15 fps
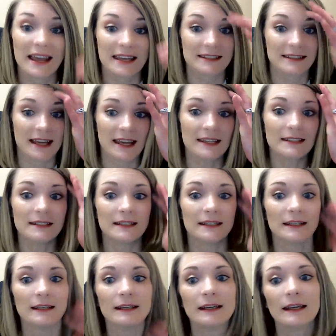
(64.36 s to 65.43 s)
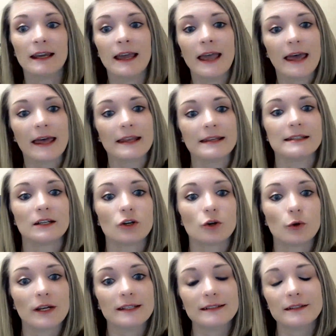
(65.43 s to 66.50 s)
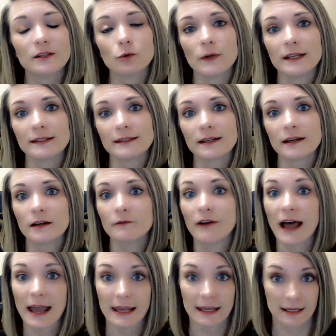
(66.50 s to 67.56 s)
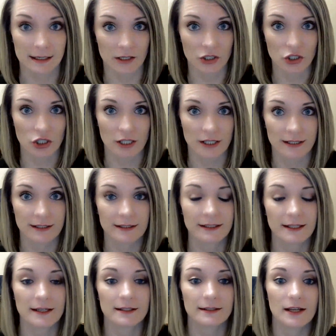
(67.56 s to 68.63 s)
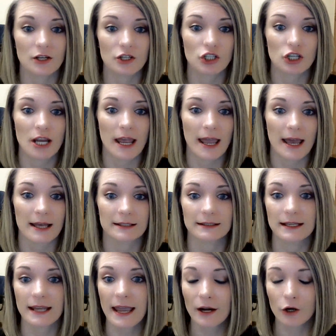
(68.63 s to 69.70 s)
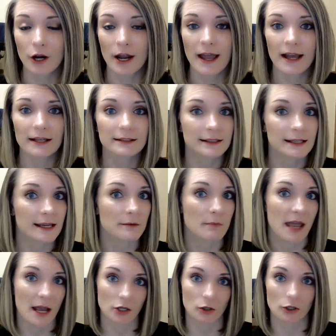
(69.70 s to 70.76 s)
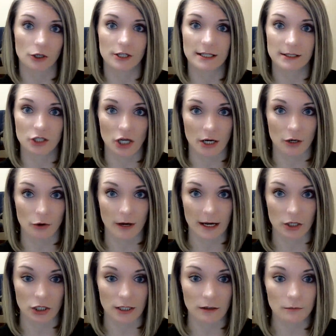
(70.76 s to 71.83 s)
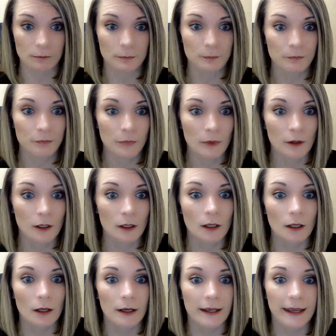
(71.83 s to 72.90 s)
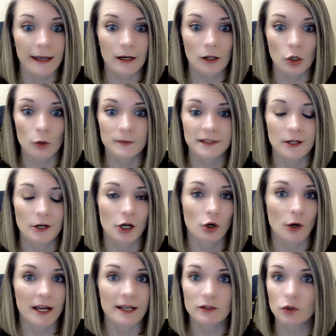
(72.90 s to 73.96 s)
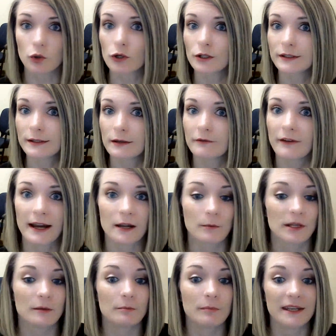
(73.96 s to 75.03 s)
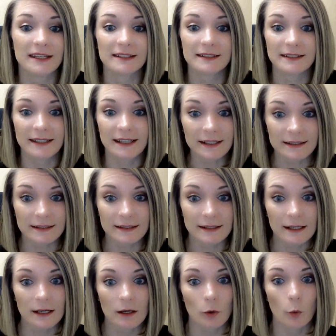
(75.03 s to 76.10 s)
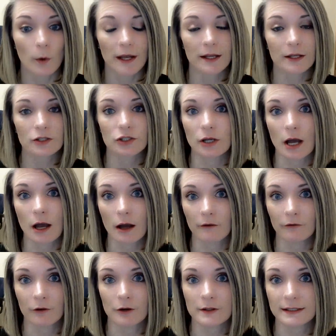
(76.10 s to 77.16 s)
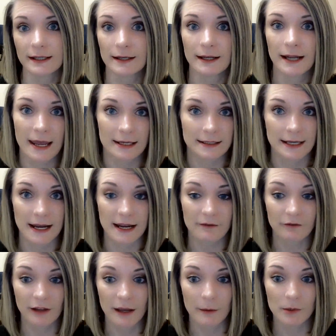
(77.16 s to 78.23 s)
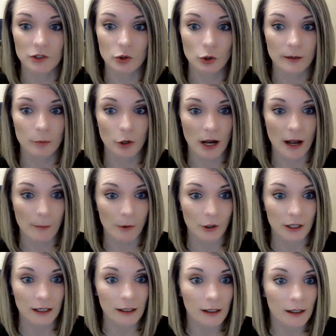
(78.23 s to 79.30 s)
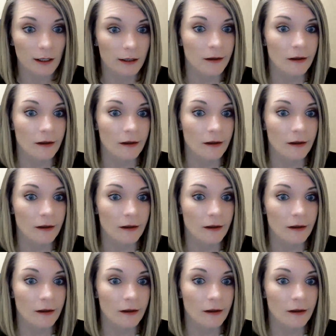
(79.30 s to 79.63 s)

eyesight and decrease the risk of eye conditions such as cataracts and macular degeneration. Cantaloupes are a great source of vitamin B6, which offers an anti-inflammatory property